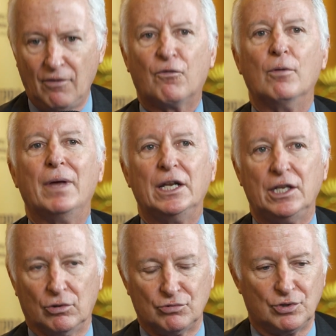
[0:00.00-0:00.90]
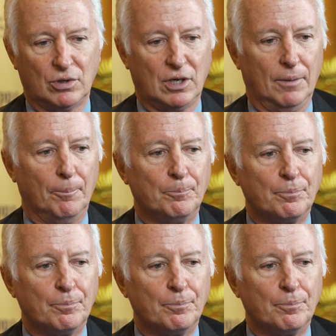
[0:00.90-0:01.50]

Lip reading: for many years to come.